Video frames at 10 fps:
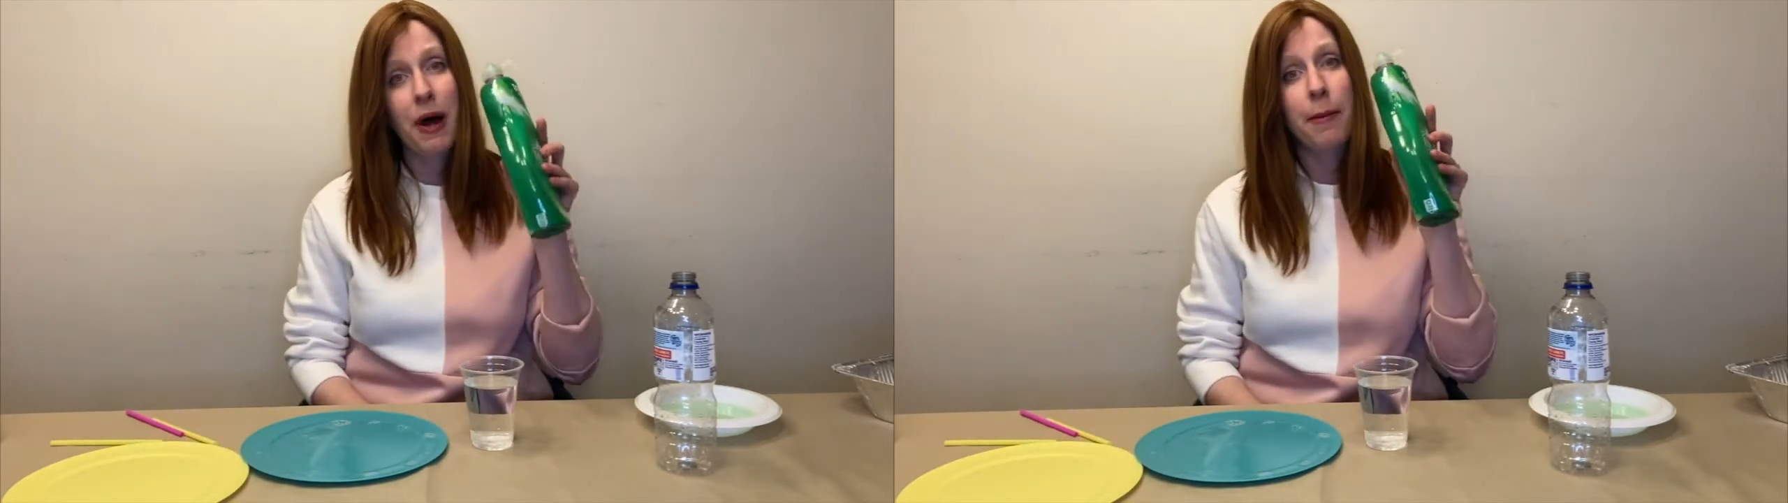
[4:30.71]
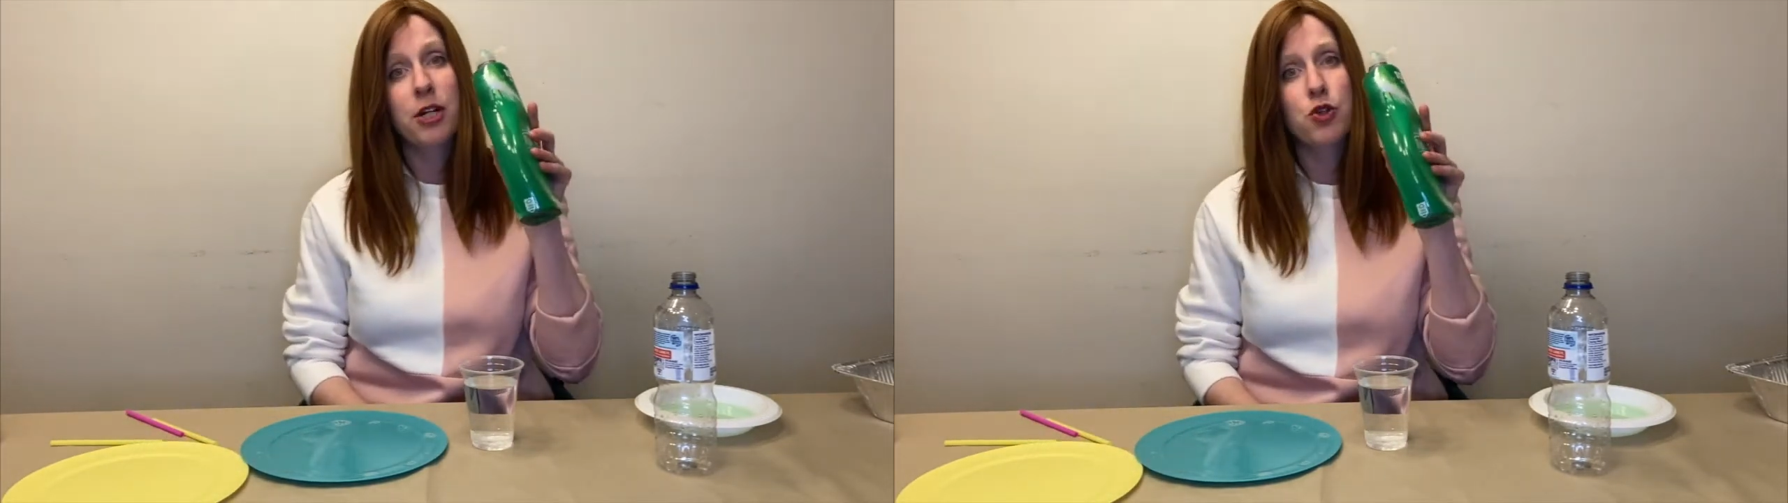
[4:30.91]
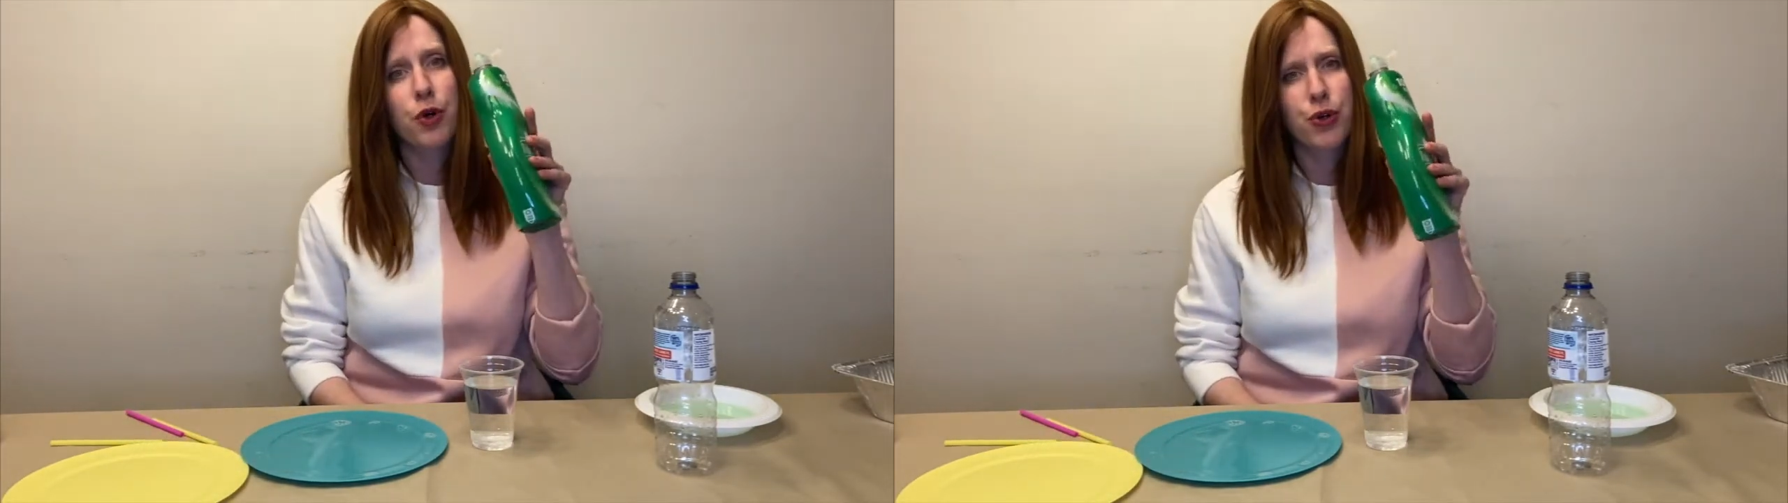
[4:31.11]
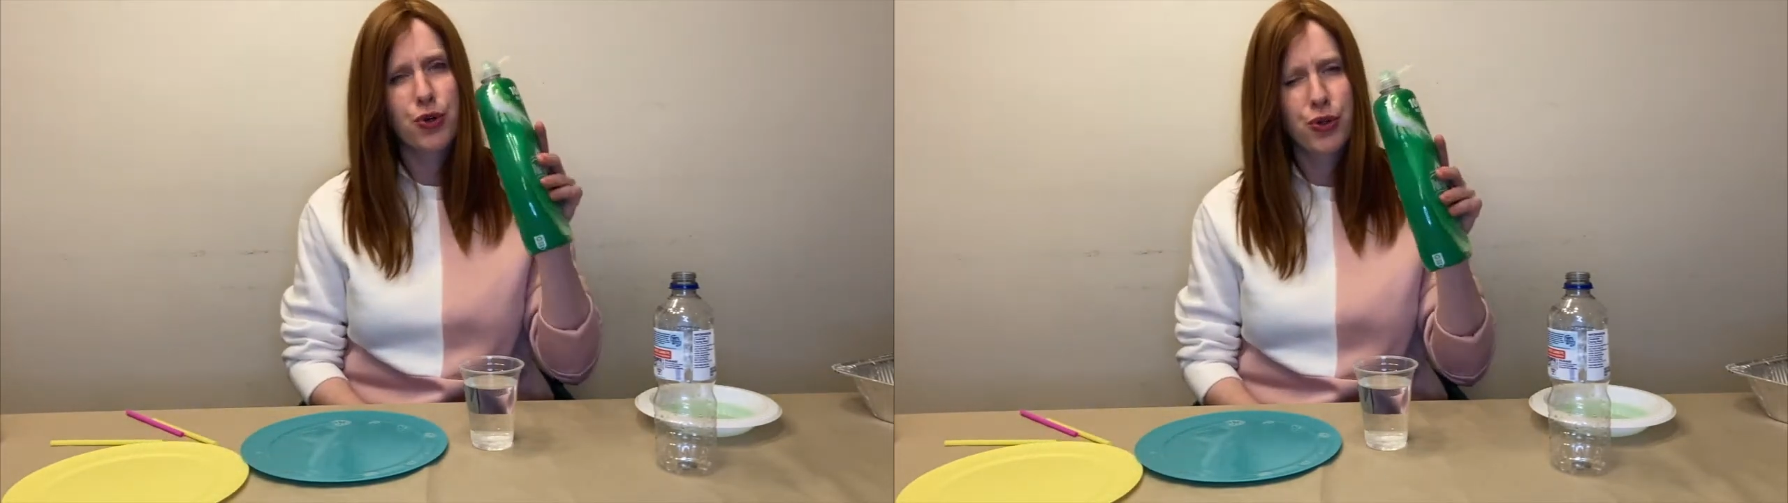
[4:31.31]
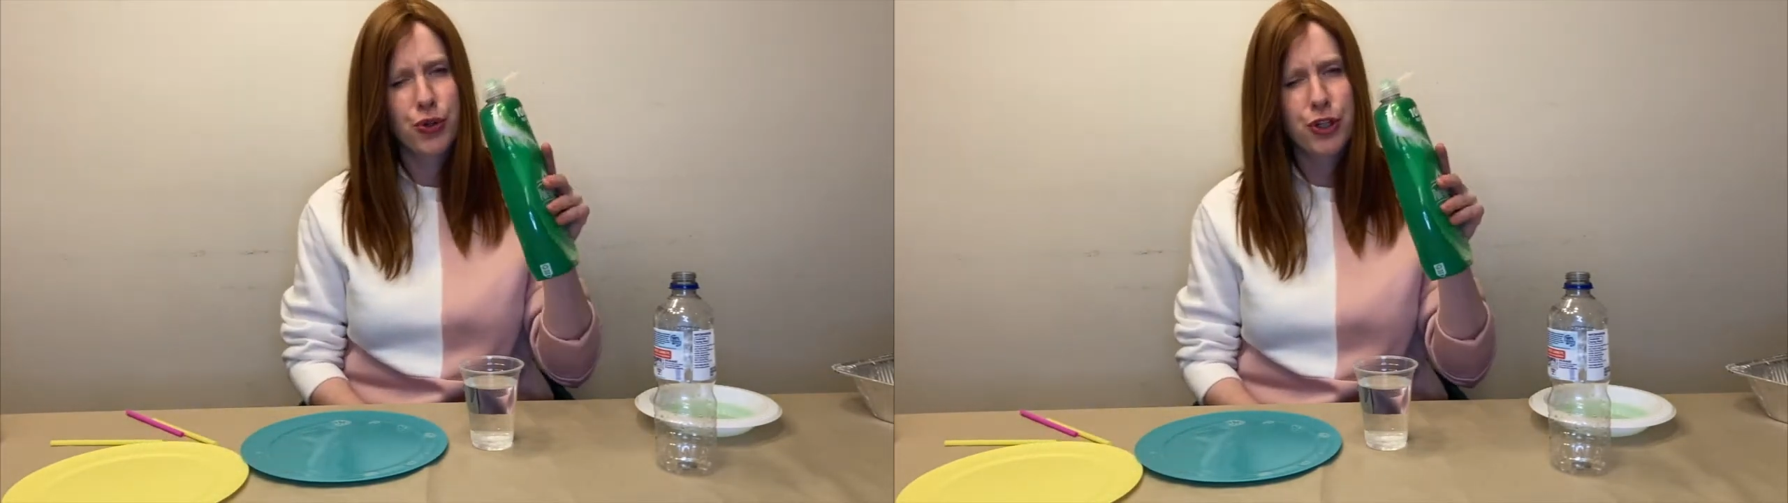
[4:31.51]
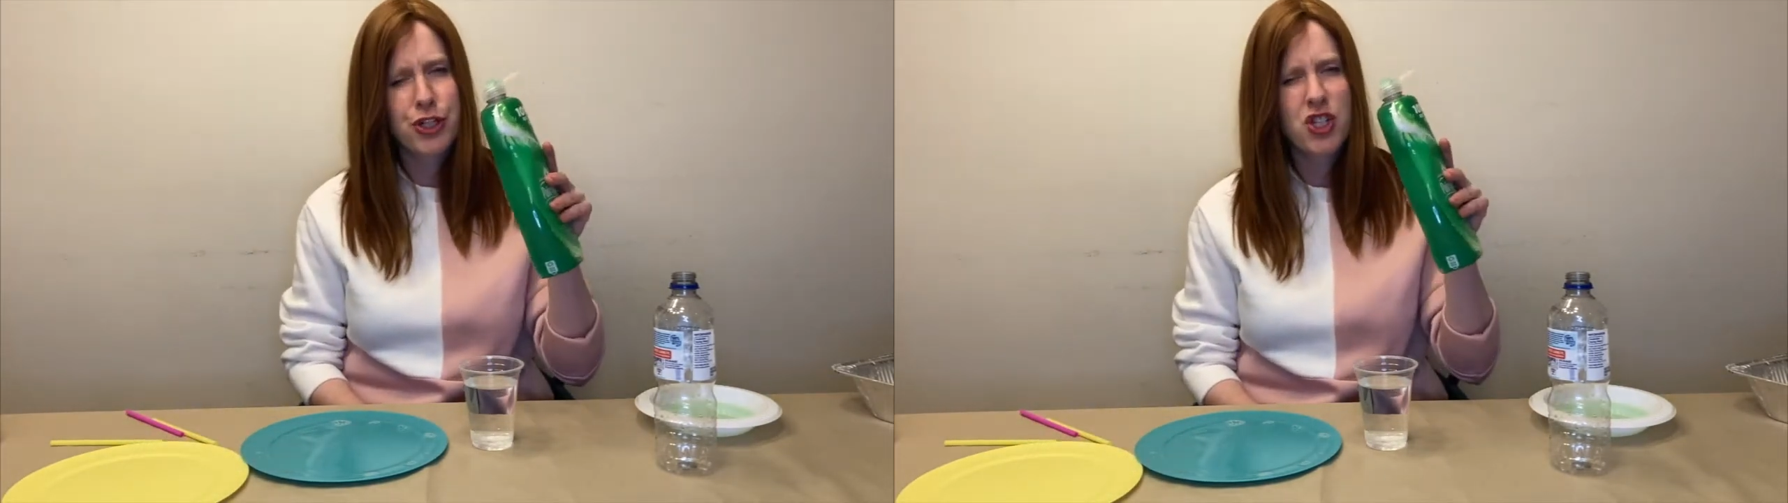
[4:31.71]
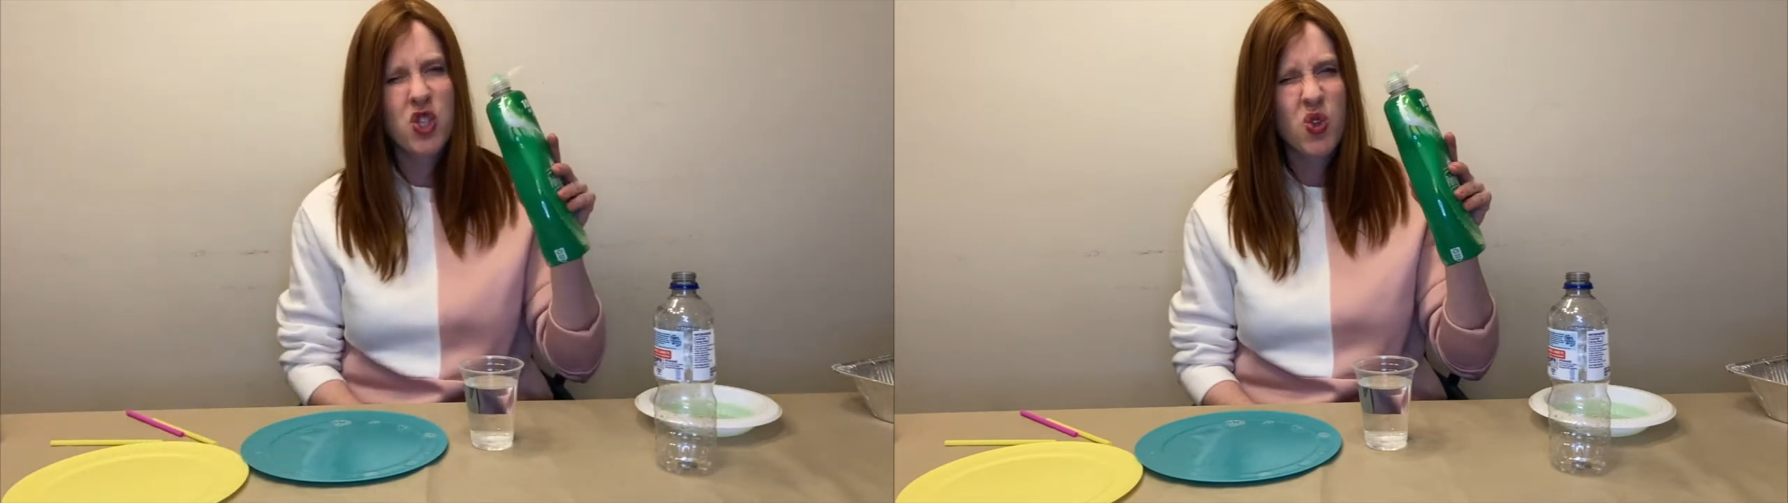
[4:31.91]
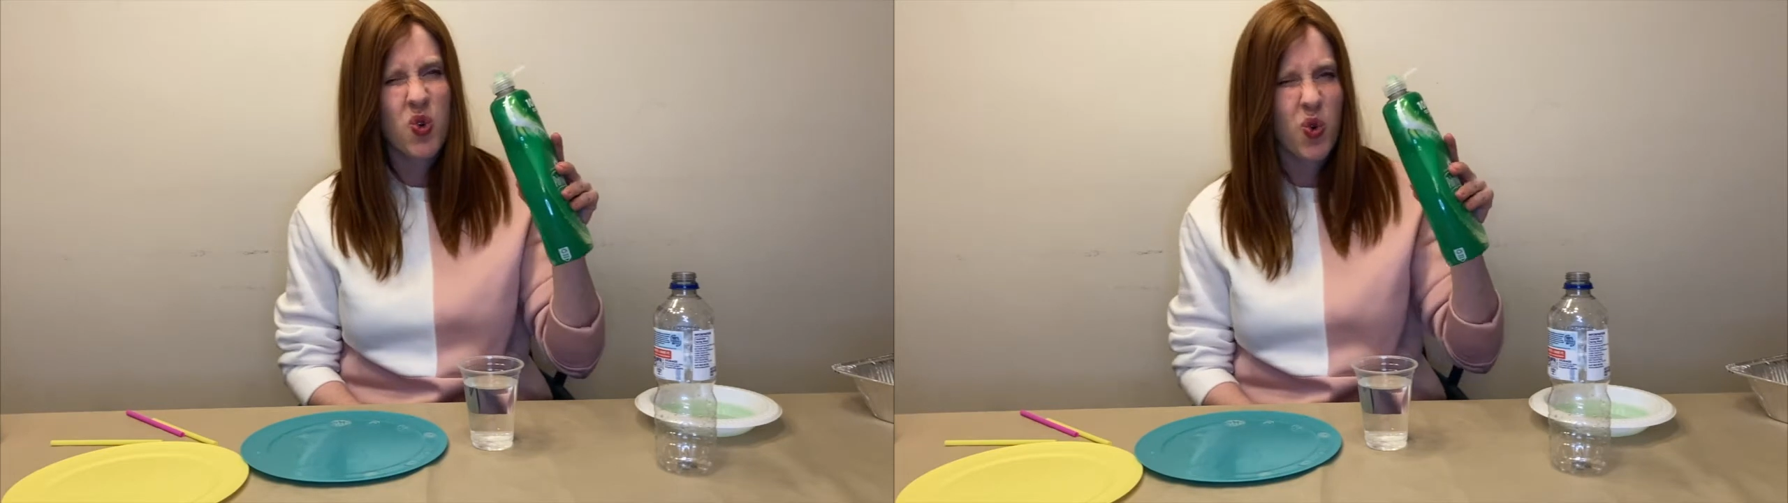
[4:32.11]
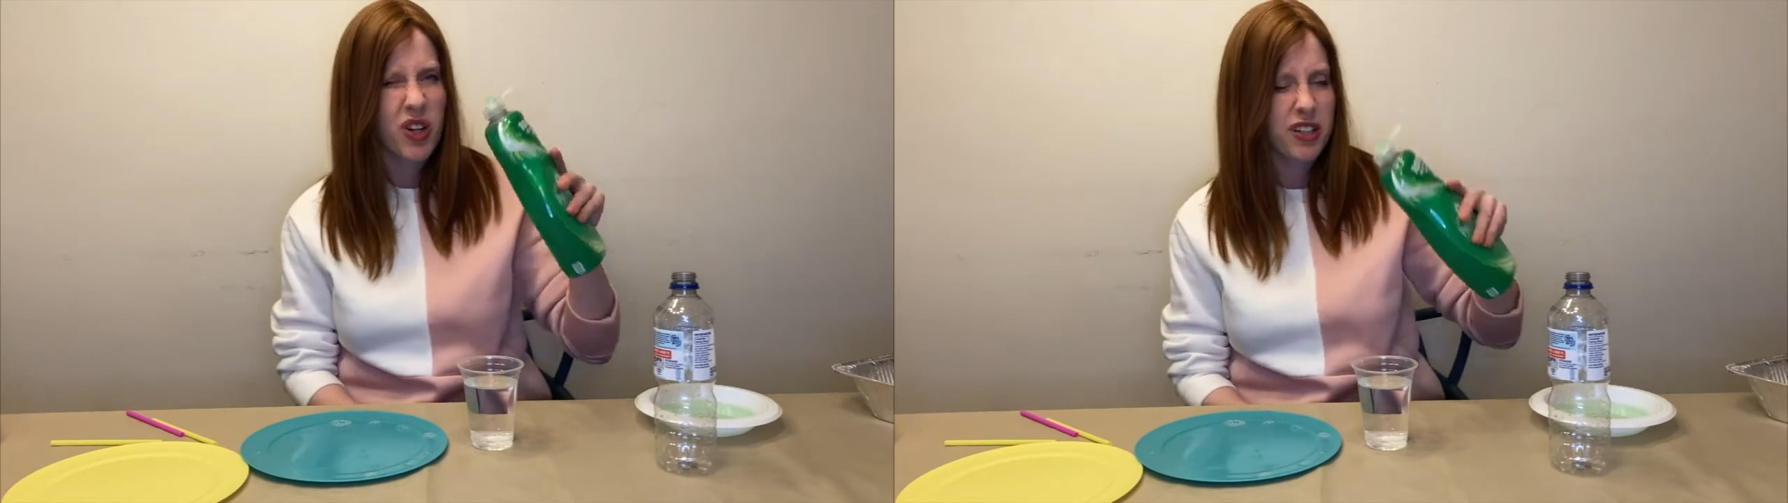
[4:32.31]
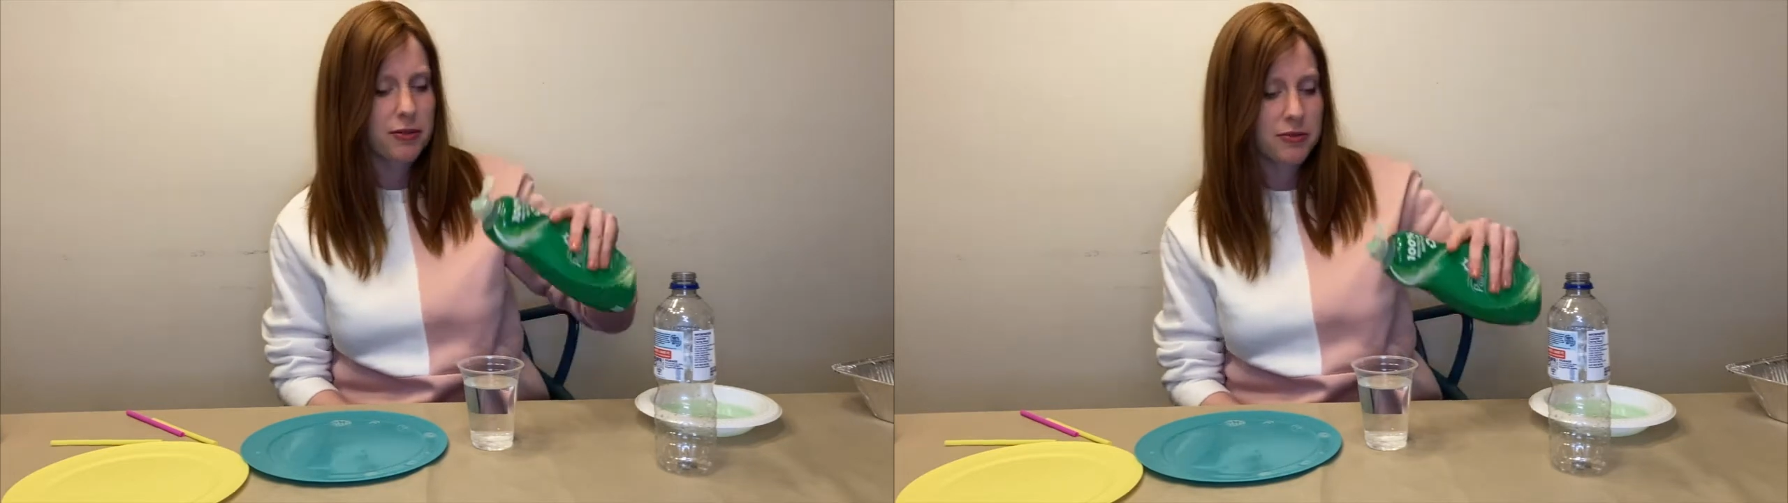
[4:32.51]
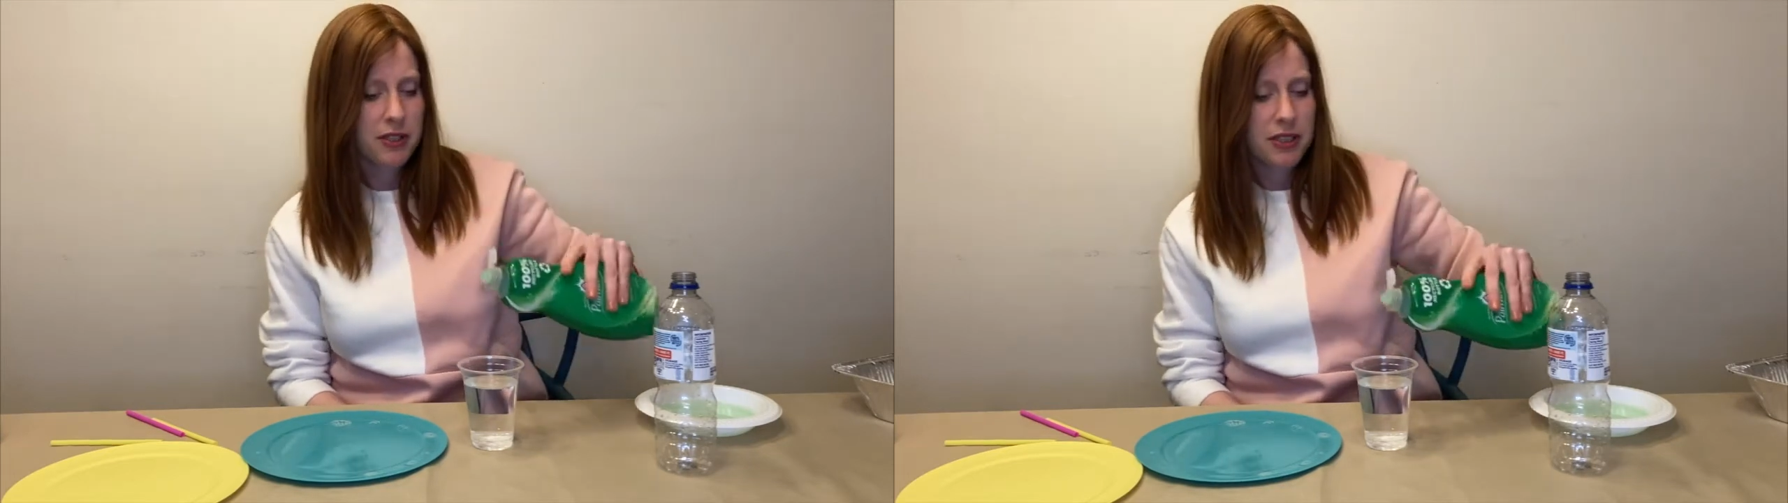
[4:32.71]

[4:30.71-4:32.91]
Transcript: I'm gonna do a good squirt.